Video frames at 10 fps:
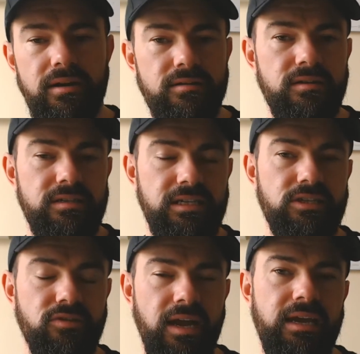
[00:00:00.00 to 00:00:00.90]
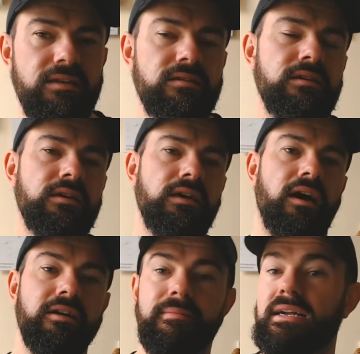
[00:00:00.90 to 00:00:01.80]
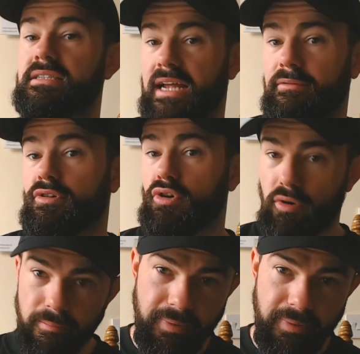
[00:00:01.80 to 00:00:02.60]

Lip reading: detrained. I'd imagine that will come